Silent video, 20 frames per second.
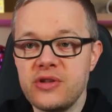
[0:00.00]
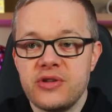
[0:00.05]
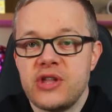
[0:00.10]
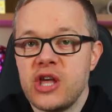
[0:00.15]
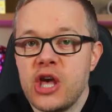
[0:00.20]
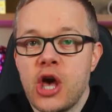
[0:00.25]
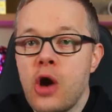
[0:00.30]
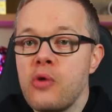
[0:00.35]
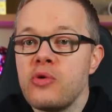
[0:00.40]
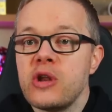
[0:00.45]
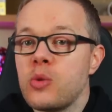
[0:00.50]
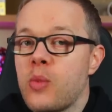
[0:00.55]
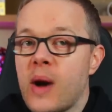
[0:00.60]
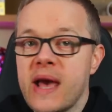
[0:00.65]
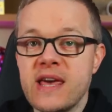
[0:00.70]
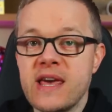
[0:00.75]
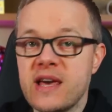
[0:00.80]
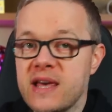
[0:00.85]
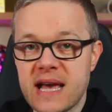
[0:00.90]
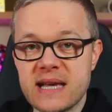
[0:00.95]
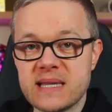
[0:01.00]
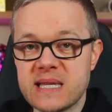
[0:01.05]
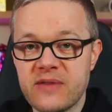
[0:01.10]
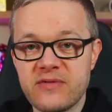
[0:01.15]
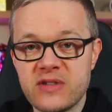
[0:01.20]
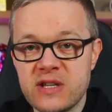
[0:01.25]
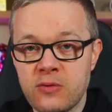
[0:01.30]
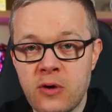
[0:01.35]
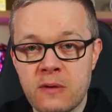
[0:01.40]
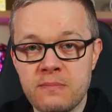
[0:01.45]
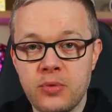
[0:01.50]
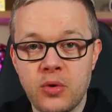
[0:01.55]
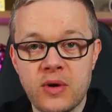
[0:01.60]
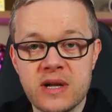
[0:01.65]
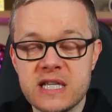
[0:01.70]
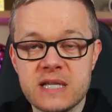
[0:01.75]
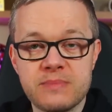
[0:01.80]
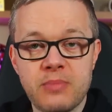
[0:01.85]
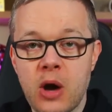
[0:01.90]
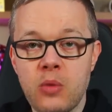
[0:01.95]
The only way you can get 71
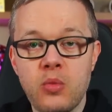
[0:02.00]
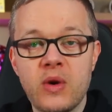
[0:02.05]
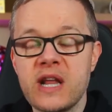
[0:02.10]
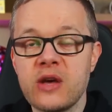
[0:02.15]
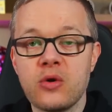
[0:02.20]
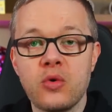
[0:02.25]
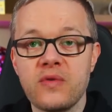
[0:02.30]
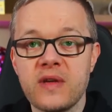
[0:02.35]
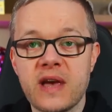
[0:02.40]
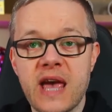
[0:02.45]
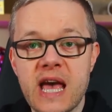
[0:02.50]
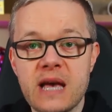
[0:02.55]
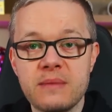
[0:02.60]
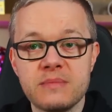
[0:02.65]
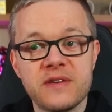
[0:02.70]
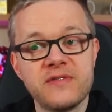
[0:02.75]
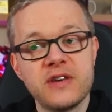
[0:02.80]
points is by winning all the games.